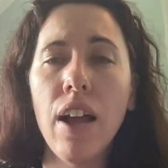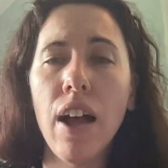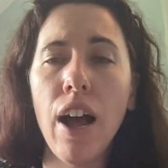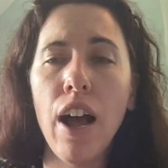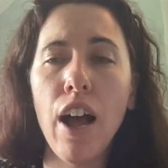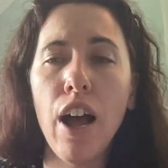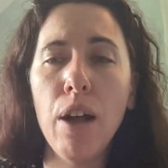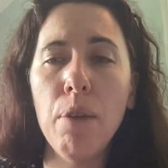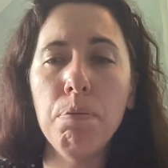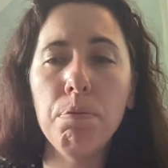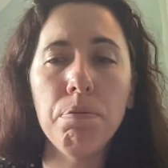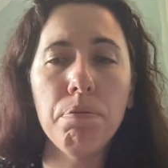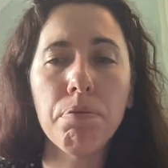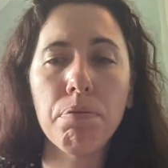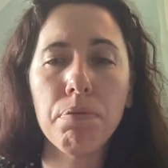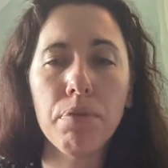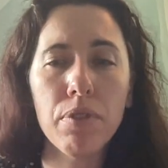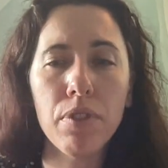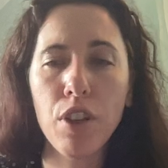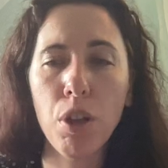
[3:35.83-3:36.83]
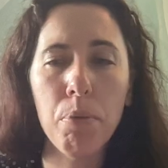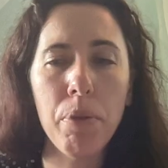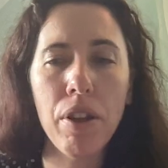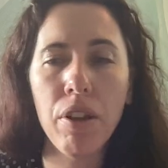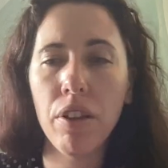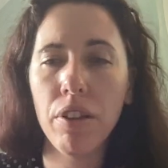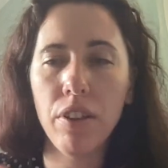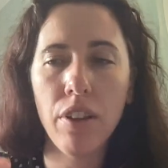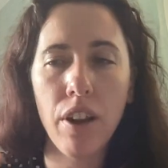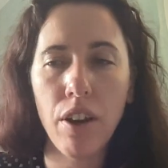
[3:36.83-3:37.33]
there'll
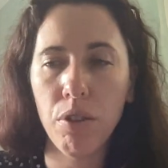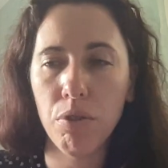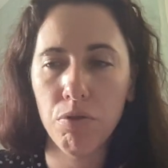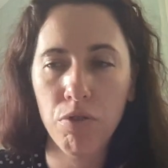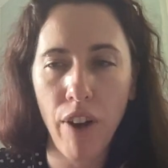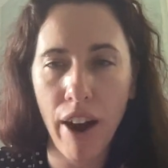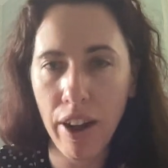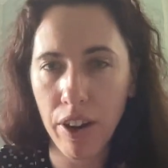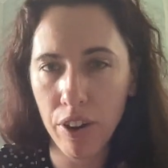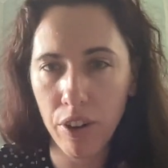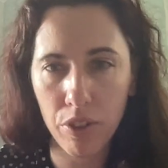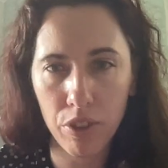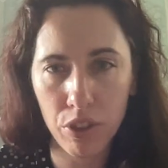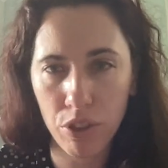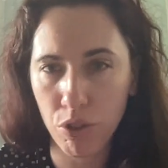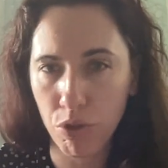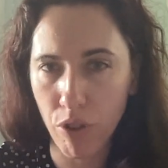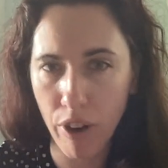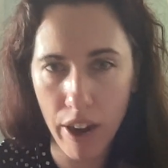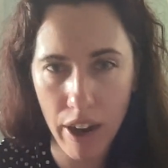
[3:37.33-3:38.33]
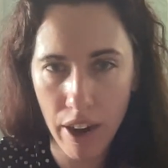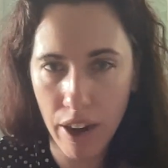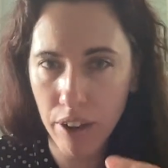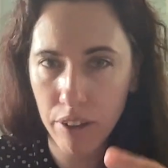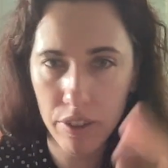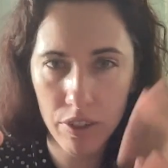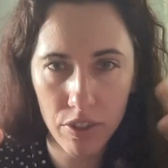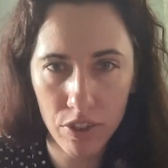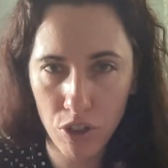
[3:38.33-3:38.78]
be, writer 3,